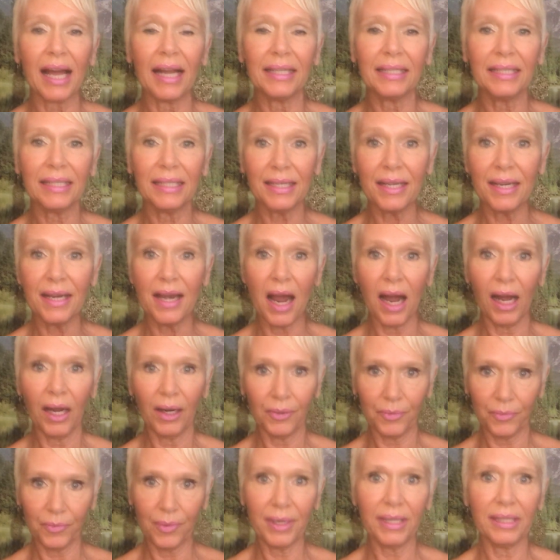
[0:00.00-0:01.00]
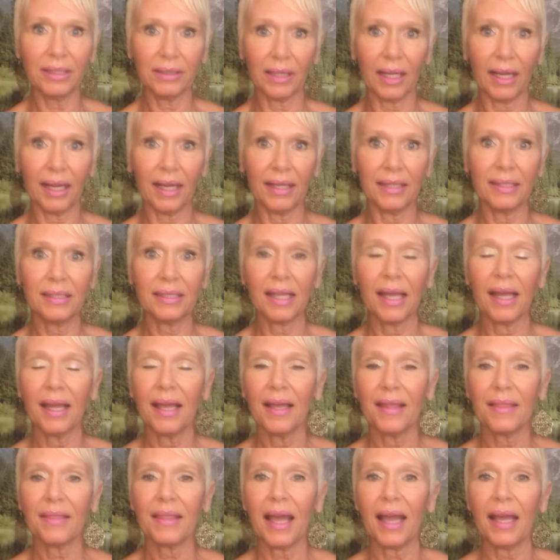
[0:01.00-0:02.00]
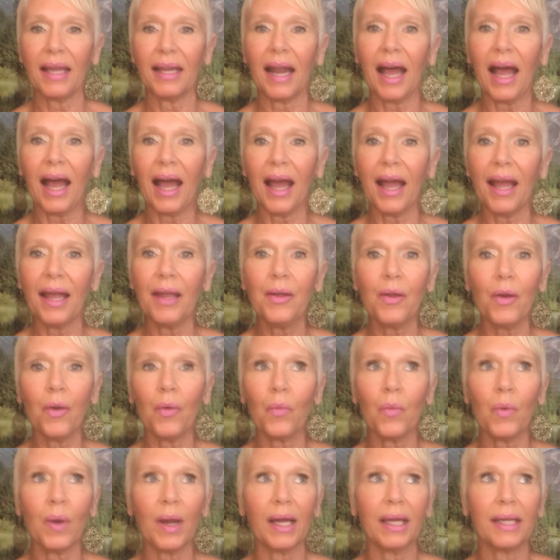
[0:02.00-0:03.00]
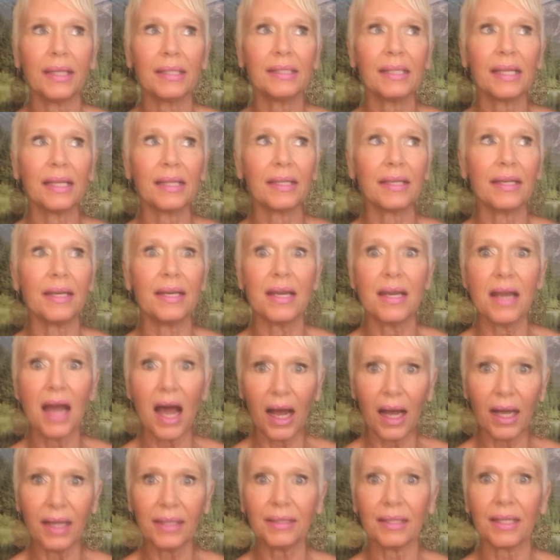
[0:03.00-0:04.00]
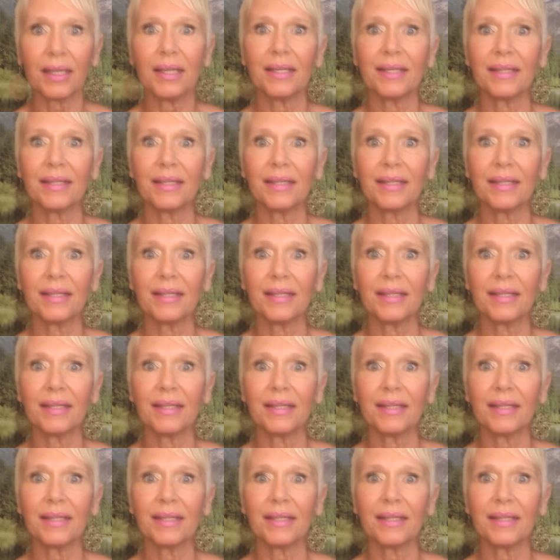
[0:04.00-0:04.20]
I did not realize that I was not